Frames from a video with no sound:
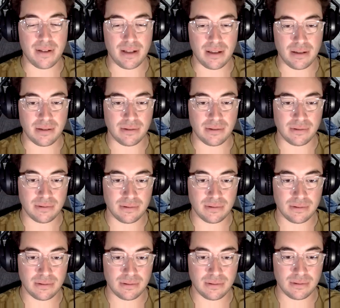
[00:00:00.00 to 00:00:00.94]
to hear that you're going
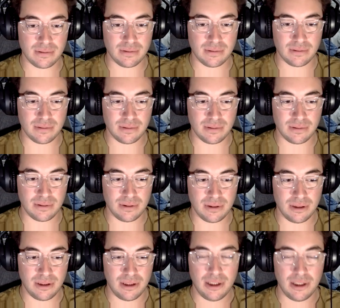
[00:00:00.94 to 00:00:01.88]
to keep moving forward with
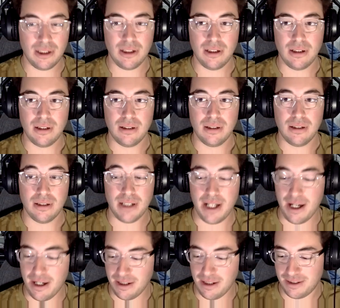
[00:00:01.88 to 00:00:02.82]
this. So
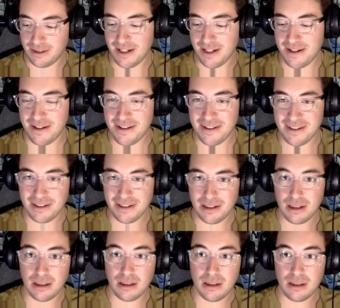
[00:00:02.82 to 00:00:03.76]
yeah, that's
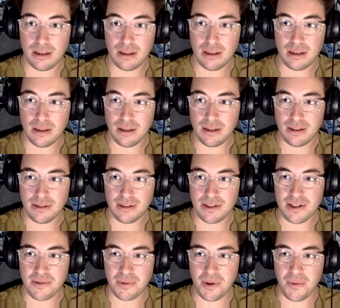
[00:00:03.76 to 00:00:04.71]

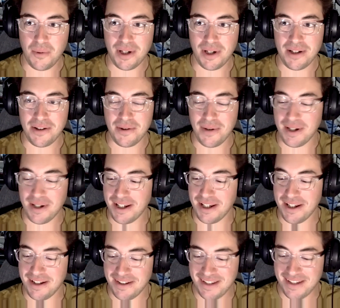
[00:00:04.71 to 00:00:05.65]
what I want to do, I guess.